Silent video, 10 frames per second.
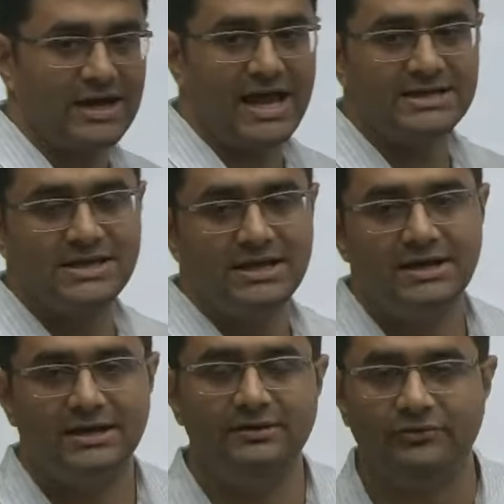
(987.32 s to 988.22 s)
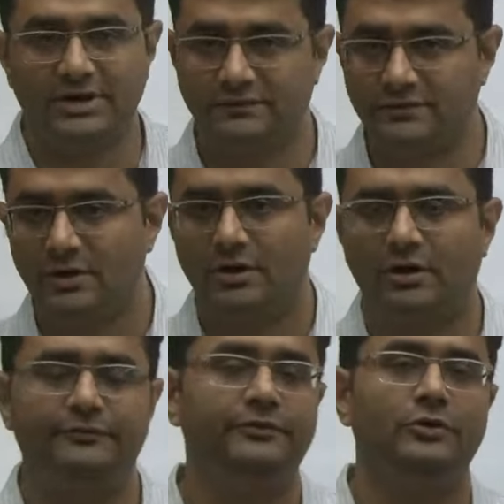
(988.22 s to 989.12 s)
well as difference
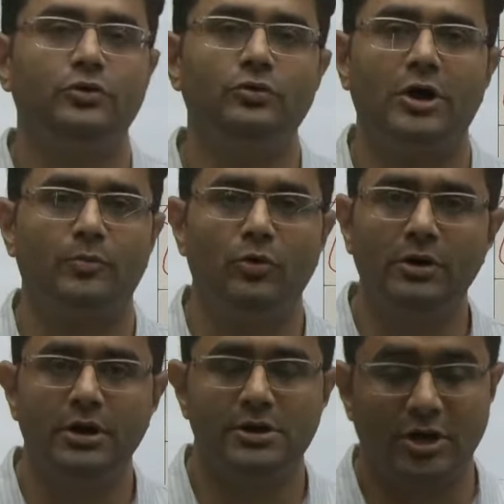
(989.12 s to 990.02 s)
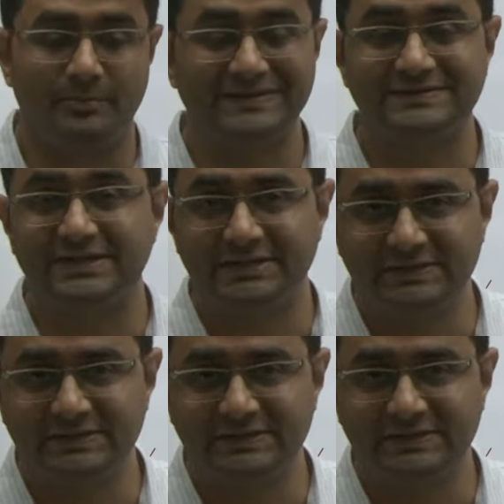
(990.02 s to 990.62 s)
of two or more topics that